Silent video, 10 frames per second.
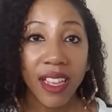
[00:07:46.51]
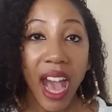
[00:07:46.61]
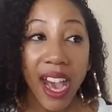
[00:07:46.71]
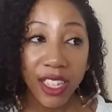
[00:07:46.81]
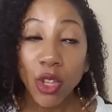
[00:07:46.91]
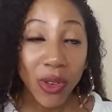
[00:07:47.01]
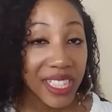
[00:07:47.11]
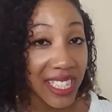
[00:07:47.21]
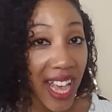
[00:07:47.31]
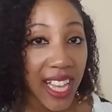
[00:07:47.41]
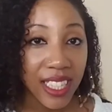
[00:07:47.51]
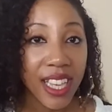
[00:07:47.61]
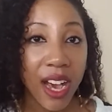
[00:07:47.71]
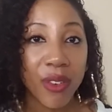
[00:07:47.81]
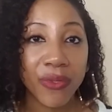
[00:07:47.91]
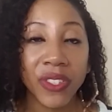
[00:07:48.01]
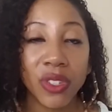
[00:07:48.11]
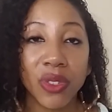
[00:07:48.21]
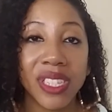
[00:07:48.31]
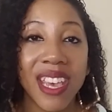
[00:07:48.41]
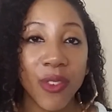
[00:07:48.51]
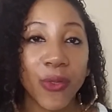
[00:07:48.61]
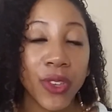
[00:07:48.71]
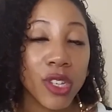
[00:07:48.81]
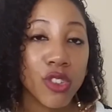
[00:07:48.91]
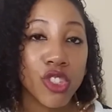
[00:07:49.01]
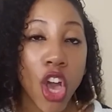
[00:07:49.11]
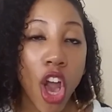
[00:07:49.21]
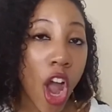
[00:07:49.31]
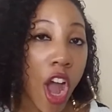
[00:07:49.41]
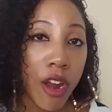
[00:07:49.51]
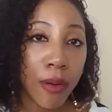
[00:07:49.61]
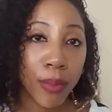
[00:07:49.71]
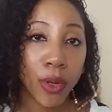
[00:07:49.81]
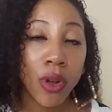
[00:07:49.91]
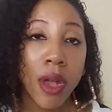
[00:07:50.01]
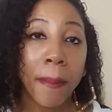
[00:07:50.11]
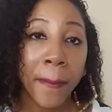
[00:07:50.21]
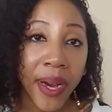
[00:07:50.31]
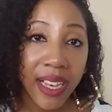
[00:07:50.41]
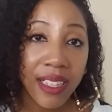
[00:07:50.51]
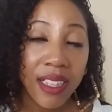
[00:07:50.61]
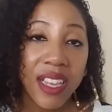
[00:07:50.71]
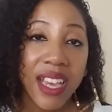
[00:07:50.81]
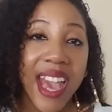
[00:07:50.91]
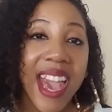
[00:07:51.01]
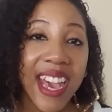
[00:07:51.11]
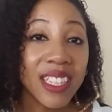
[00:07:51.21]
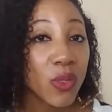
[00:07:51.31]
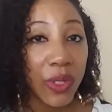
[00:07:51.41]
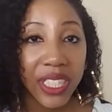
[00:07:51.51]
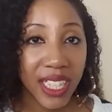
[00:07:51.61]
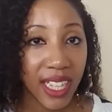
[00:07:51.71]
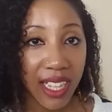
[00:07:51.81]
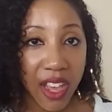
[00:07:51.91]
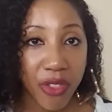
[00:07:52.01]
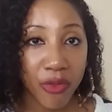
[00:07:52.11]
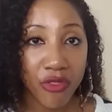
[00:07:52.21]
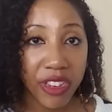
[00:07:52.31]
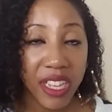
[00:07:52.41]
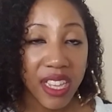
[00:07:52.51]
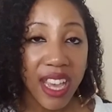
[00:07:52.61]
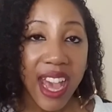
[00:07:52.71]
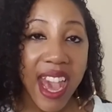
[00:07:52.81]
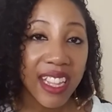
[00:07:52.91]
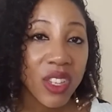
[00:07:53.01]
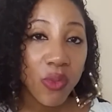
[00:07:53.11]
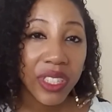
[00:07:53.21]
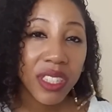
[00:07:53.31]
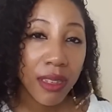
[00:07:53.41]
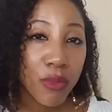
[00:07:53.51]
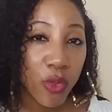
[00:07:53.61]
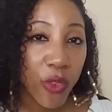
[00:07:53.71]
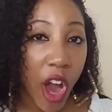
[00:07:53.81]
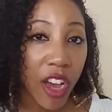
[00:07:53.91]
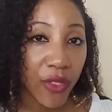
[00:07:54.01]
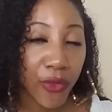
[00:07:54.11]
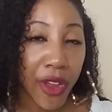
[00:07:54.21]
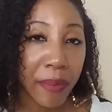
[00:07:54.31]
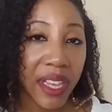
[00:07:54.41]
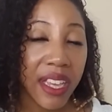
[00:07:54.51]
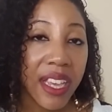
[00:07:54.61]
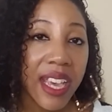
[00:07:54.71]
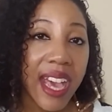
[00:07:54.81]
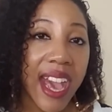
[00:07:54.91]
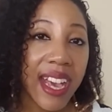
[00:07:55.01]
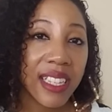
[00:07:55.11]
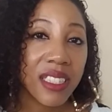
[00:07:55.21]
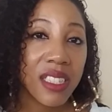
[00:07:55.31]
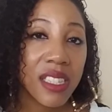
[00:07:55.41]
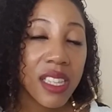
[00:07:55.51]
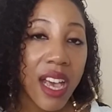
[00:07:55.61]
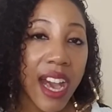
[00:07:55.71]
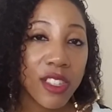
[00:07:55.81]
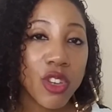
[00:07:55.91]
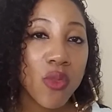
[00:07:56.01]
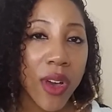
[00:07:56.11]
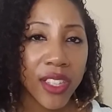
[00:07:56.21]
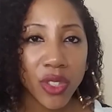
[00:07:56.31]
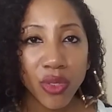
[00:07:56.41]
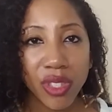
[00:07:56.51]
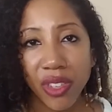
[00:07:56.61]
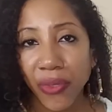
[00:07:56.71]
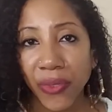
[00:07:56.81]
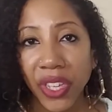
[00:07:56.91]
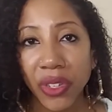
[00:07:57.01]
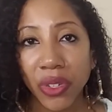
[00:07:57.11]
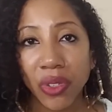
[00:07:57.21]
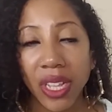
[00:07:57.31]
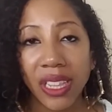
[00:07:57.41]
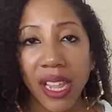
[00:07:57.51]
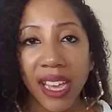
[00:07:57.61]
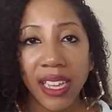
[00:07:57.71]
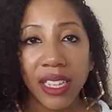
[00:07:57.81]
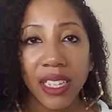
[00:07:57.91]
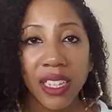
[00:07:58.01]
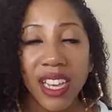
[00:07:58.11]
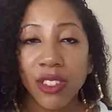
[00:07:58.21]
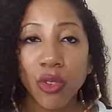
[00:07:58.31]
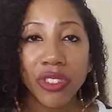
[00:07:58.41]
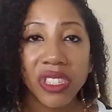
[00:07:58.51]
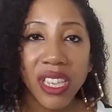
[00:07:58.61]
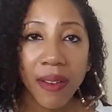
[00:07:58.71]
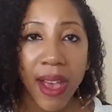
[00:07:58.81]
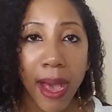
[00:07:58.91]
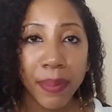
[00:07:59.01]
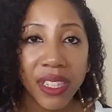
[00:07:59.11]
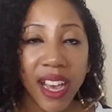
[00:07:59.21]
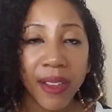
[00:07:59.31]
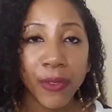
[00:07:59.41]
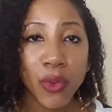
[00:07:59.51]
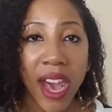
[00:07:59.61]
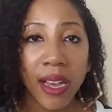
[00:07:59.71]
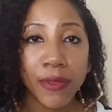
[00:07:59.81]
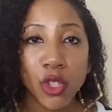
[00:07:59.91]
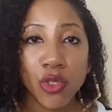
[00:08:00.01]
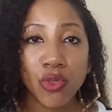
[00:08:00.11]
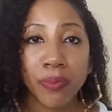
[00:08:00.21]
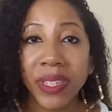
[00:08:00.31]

I know exactly how it feels. It feels horrible, but anyone can get through it. Anyone can move on from it. And I don't want you to feel like in order to have a happy life, you have to be